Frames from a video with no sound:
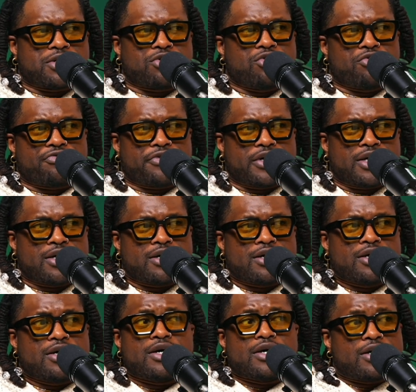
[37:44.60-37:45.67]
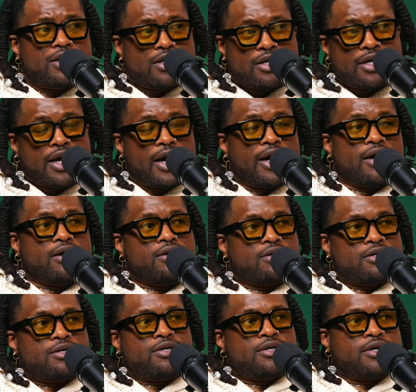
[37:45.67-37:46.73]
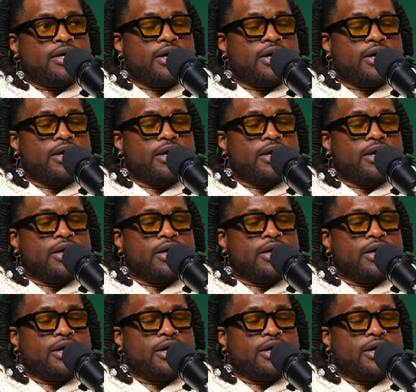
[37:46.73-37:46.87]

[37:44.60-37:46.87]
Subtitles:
No, he never did nothing that's goofy. It just,